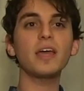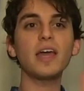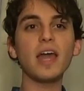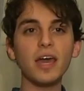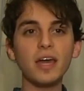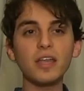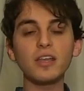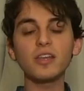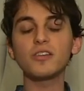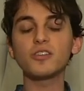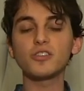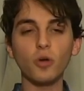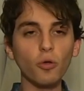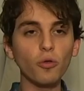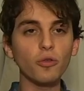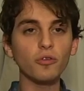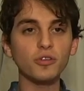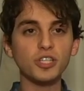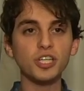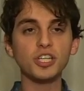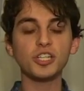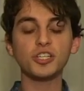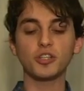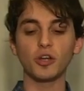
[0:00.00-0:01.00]
and his
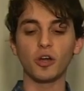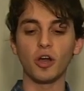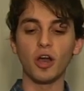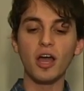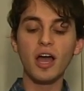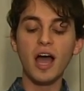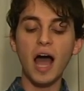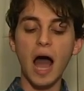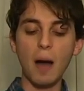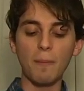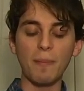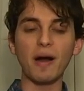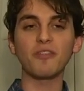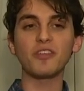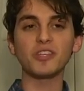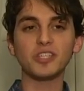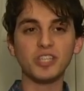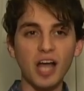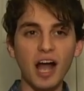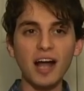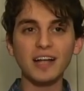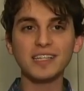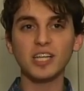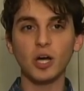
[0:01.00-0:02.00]
older sister about
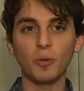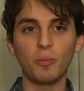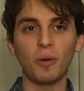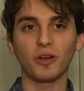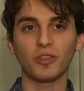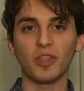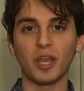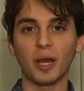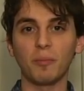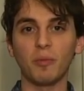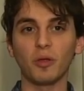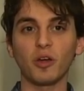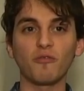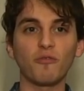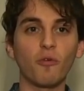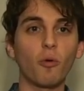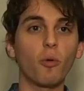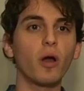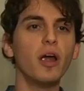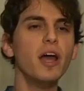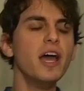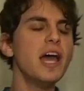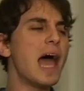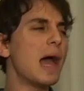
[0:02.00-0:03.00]
this cocktail book that I'm looking
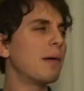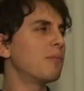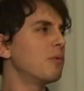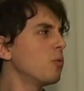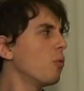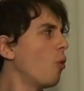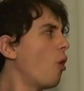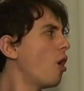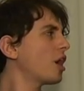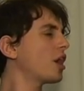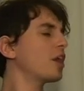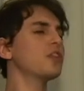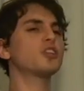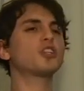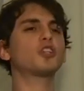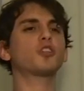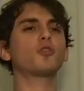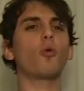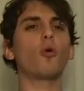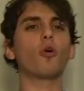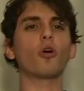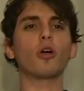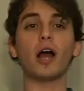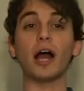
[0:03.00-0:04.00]
for. And we walk into the
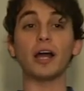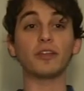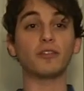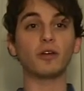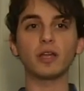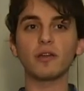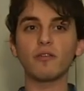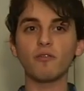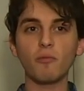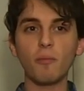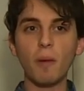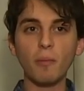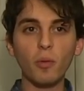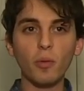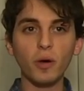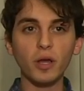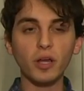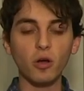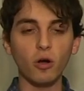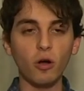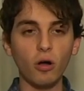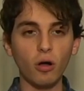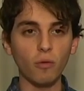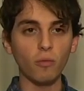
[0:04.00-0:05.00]
store. I don't even remember what
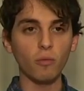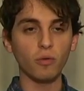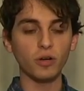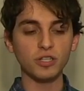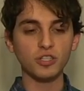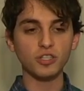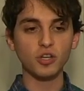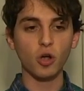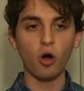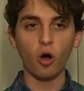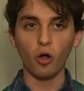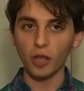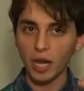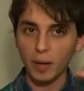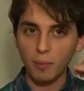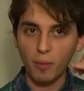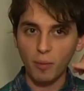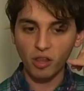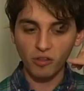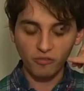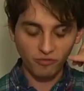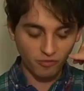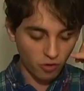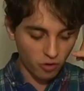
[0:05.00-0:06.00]
it called, what it's called.
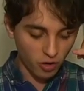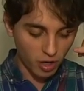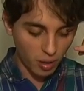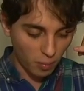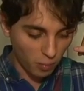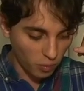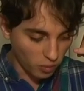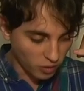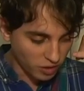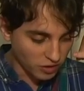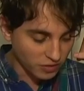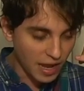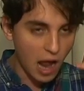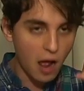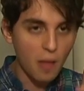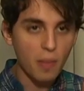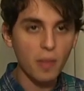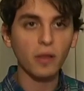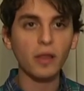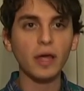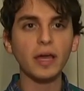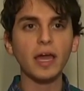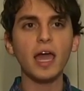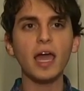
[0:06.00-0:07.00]
on the phone and I'm looking
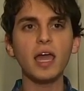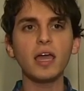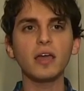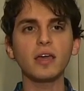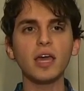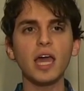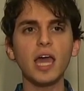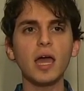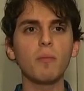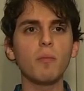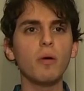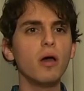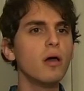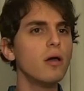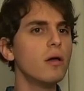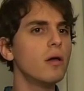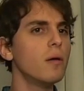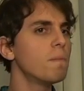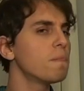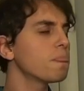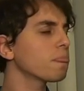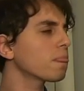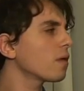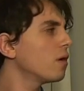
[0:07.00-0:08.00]
down. They're like, "Hey, Cam,
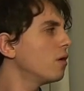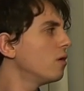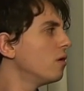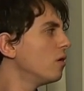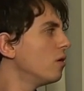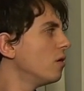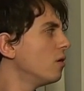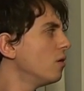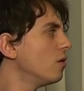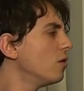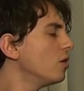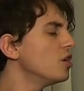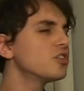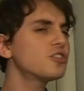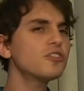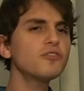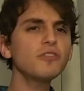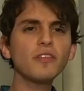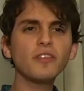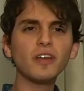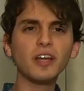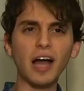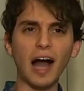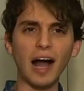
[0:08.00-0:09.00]

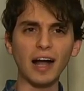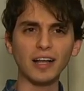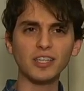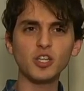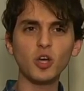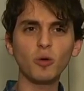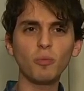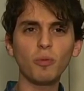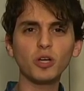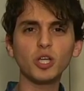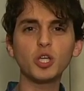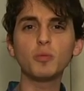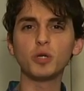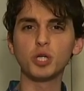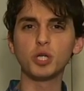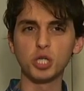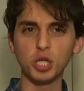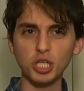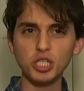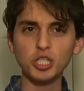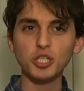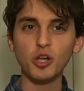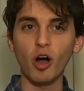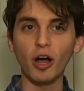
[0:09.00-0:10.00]
isn't that the cocktail book you were
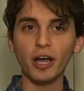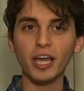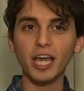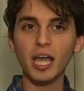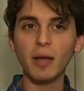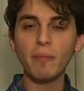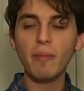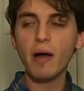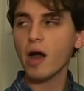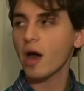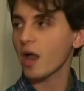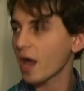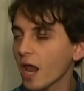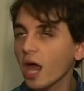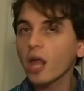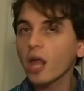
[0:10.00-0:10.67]
just talking about?"